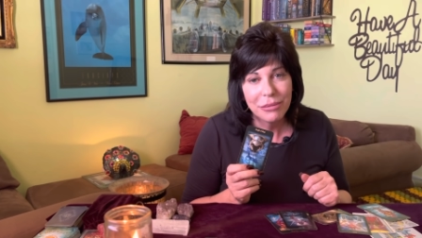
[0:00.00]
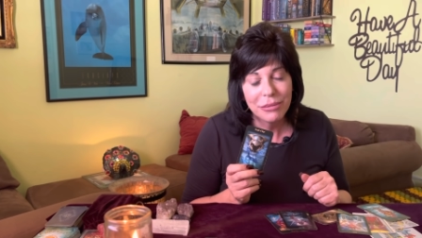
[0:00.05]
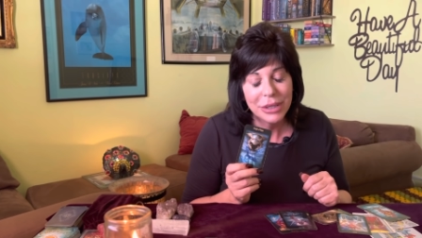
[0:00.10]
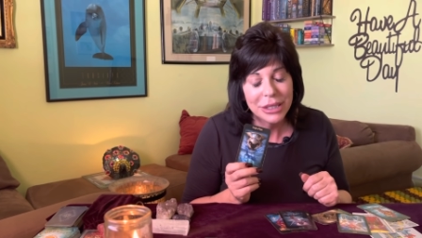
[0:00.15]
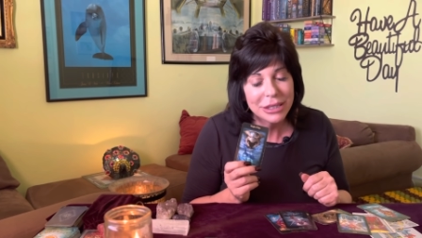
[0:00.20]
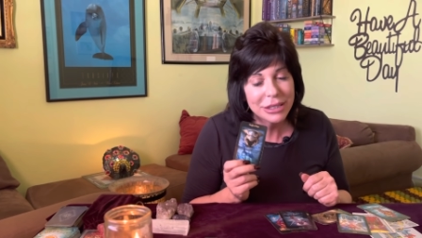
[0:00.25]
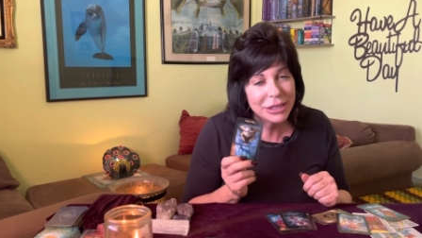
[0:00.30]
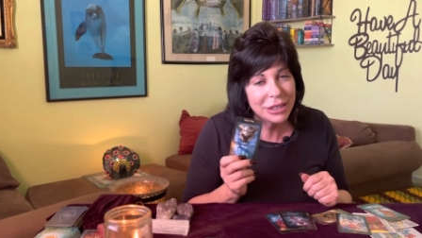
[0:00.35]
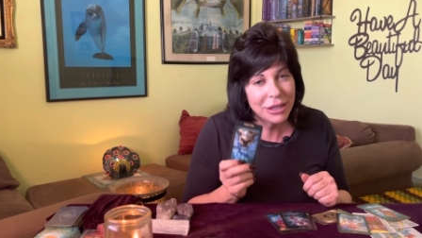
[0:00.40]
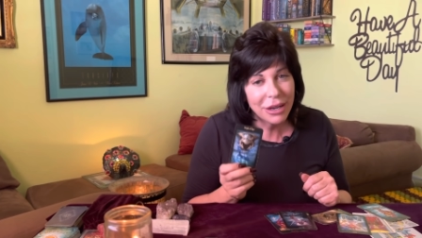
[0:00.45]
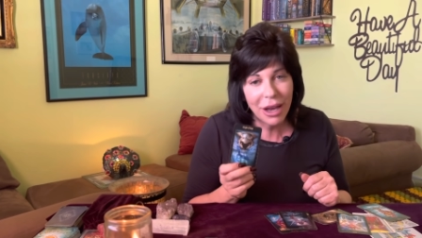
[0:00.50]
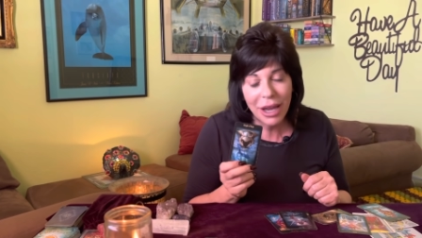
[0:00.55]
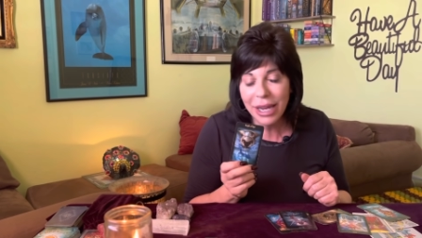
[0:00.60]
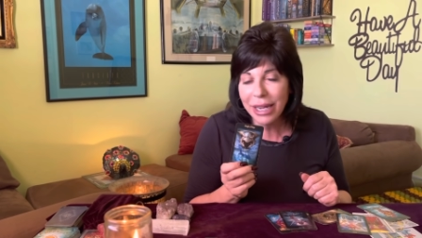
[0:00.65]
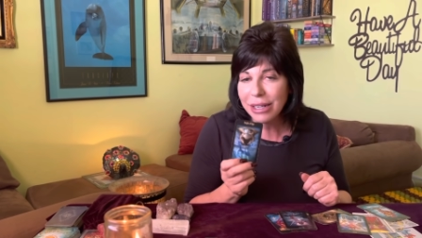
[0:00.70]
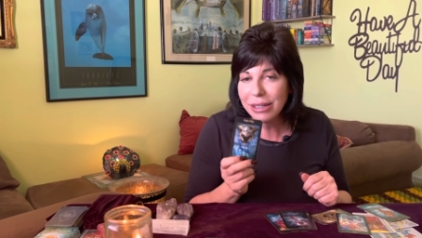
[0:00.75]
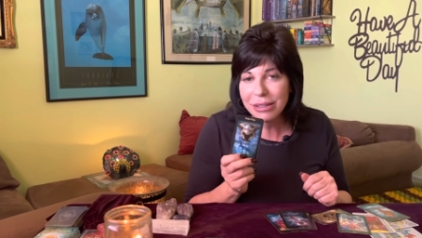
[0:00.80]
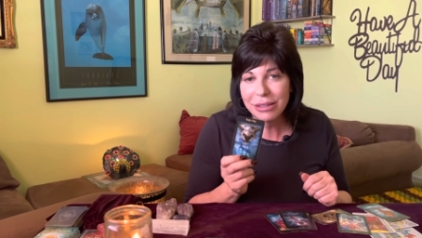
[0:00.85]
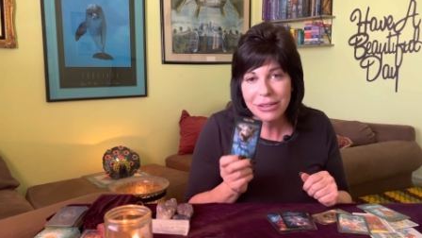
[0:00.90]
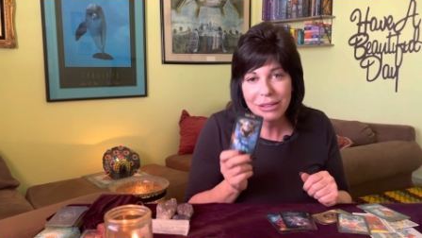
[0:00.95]
That's the
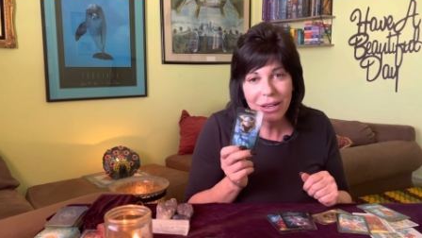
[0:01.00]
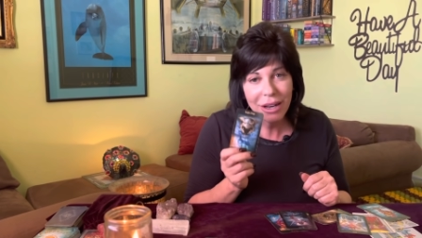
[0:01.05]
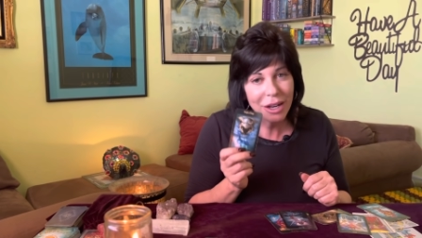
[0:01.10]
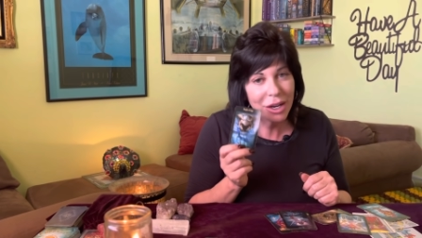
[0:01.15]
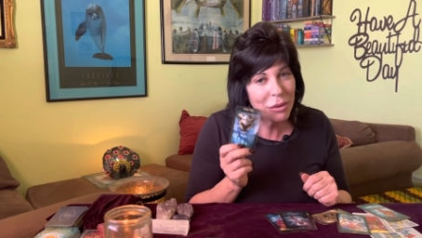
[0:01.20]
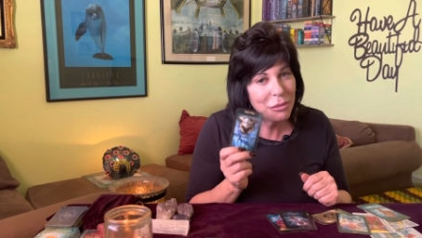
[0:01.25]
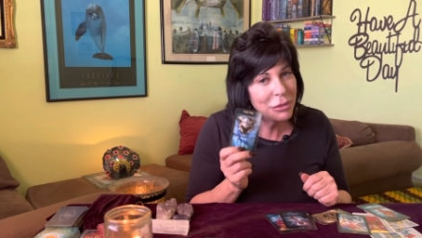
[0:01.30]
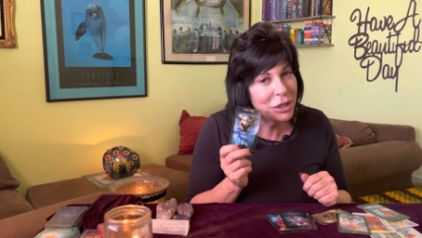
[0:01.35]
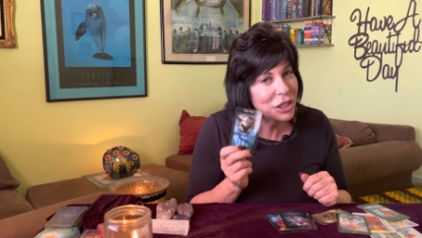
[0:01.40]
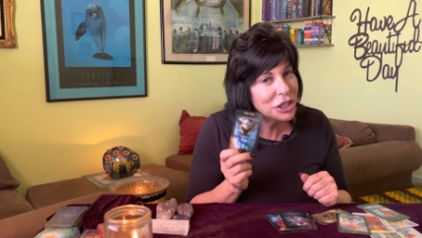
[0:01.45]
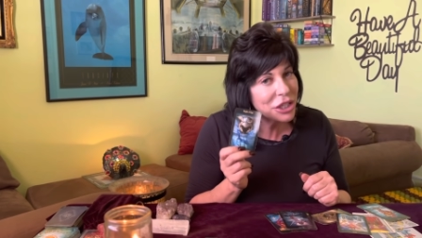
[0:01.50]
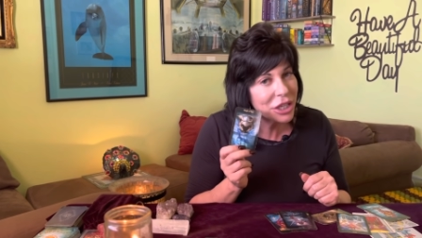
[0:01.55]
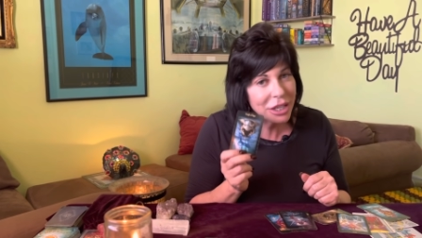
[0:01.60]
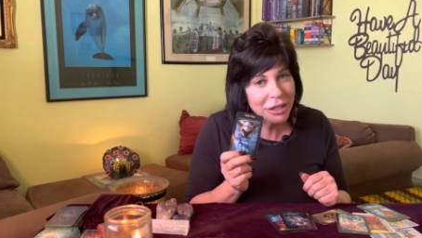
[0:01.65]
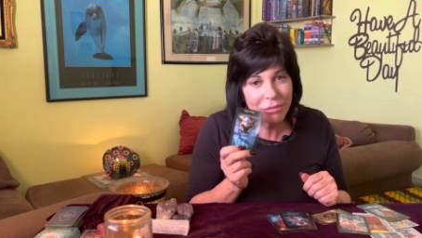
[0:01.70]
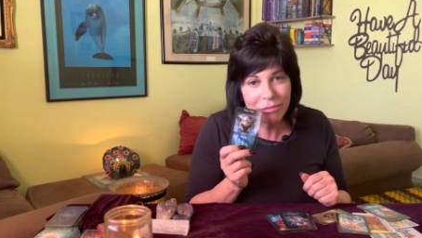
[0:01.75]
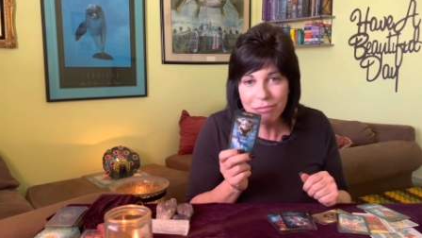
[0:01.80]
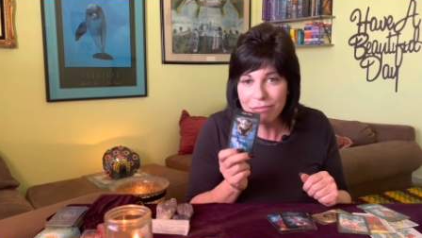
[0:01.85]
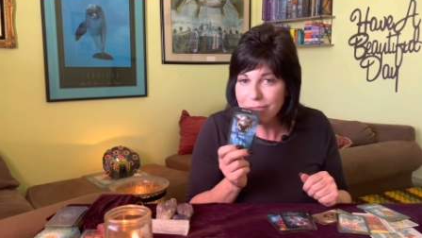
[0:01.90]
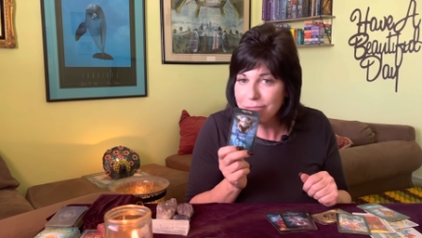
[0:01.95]
Knight on a
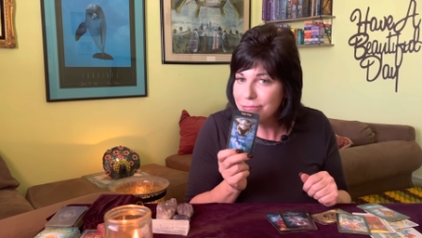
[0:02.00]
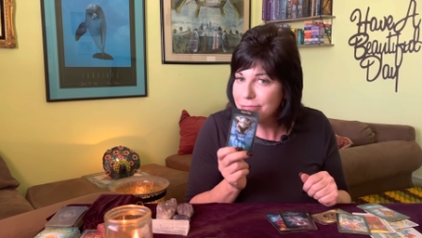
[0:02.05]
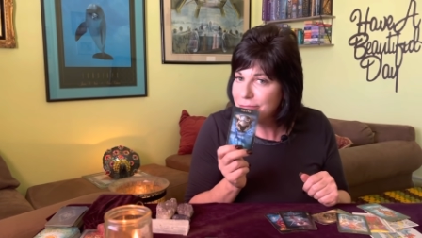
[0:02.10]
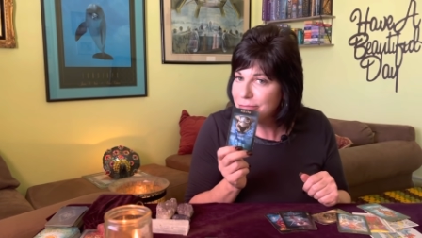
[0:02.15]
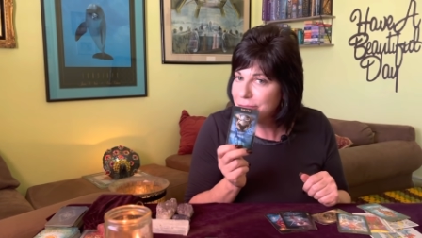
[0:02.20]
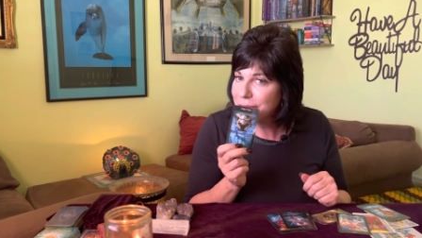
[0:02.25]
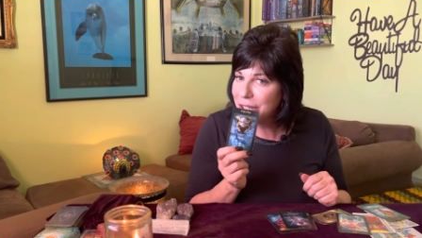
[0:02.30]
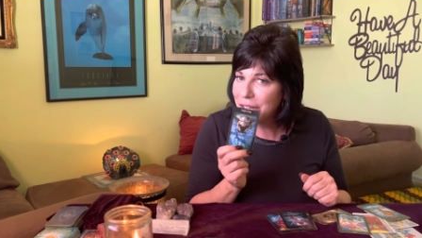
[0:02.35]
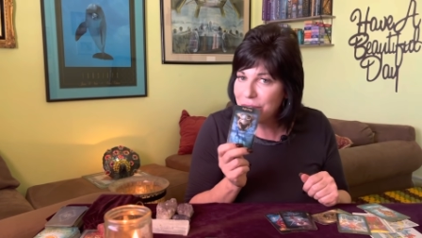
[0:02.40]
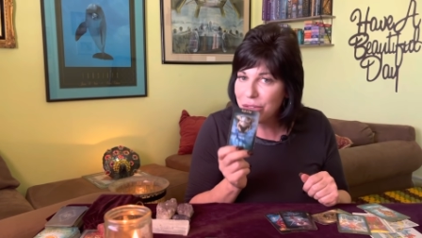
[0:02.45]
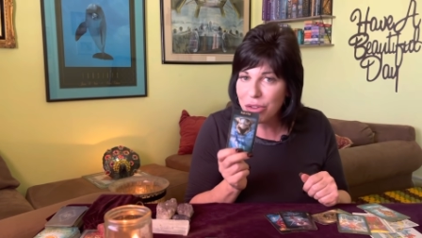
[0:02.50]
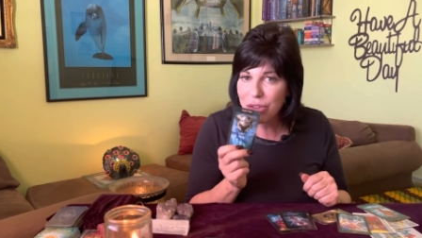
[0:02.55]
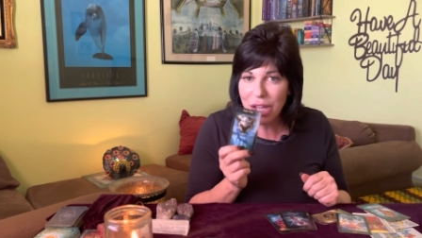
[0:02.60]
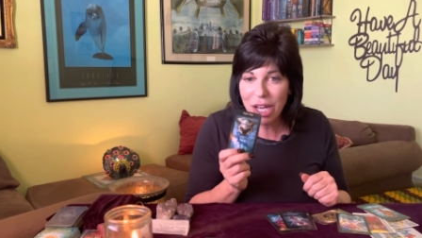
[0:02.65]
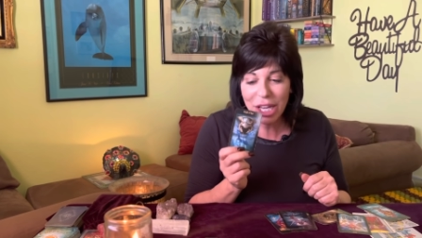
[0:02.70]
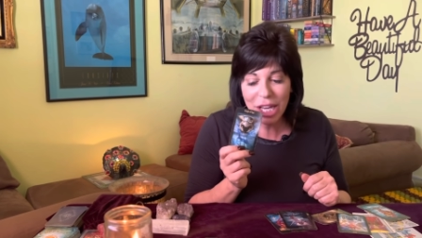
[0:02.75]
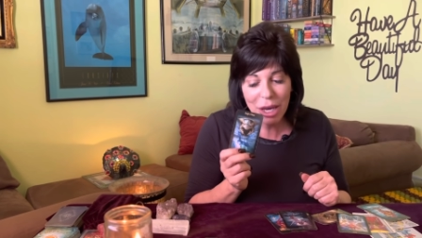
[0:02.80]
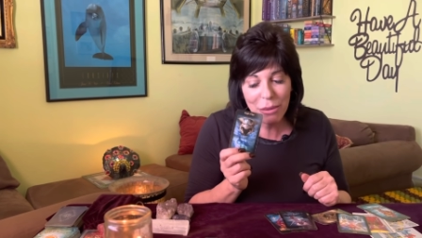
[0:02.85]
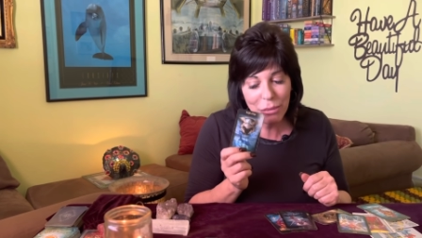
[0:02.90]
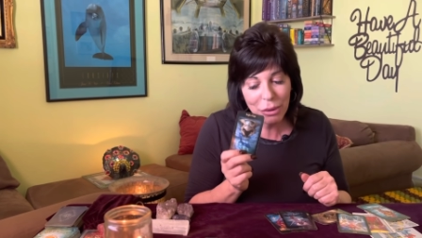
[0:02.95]
mission to give you
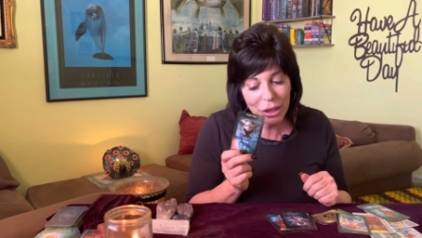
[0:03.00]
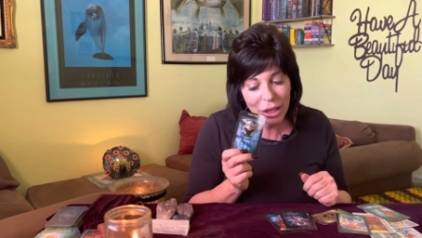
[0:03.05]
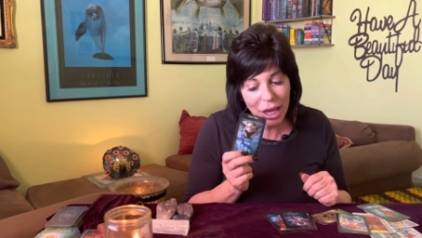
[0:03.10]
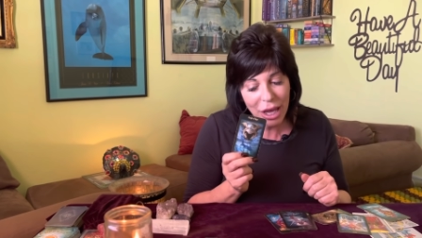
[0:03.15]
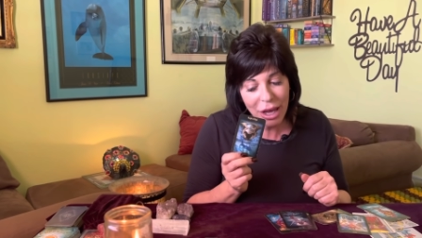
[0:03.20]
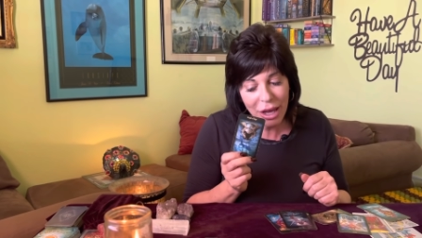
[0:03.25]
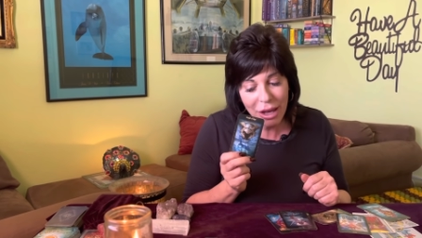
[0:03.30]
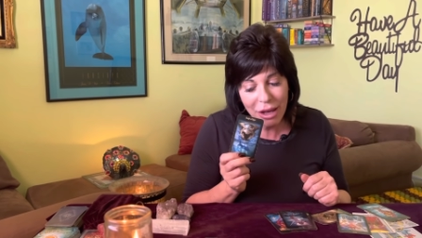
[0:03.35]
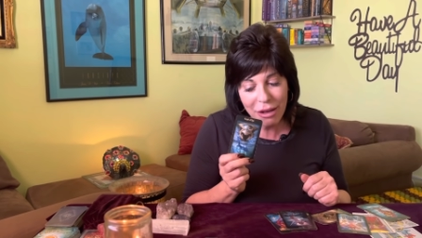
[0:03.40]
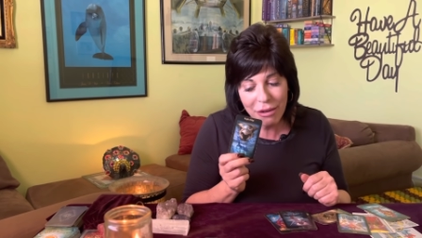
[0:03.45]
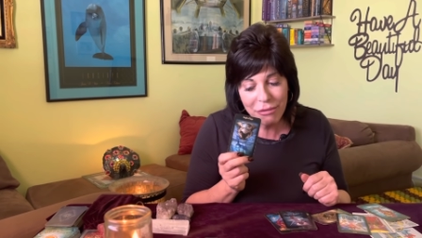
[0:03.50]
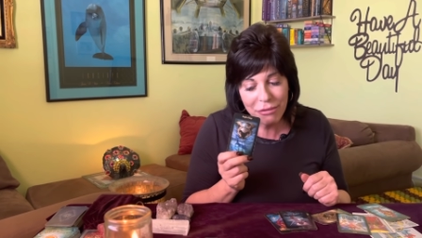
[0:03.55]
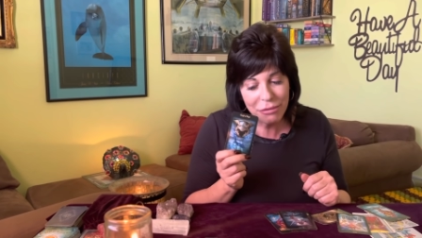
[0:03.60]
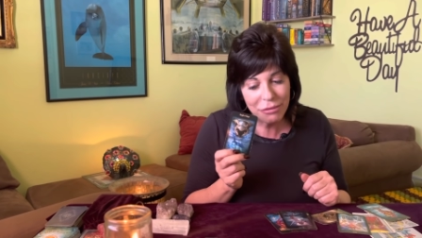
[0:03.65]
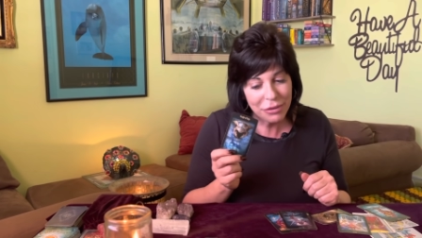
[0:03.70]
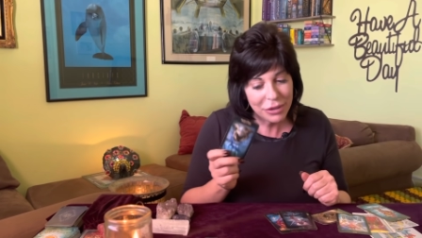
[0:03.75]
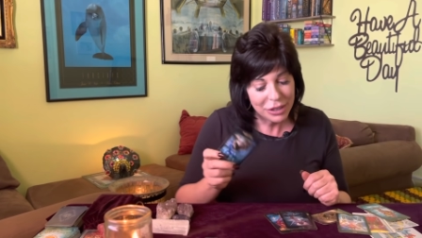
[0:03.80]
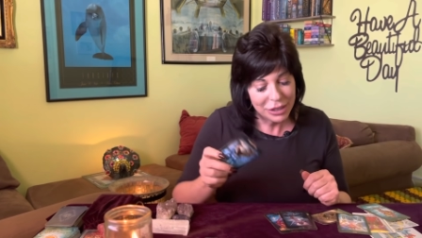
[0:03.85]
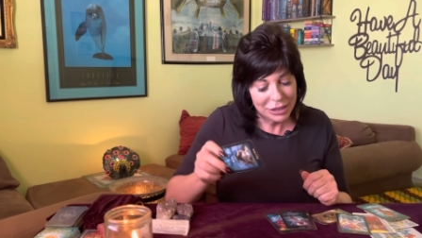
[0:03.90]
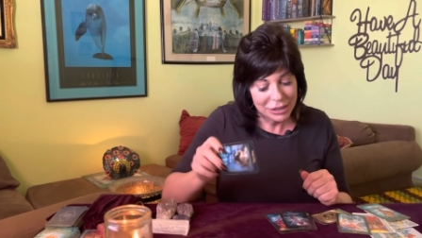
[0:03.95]
that cup of love.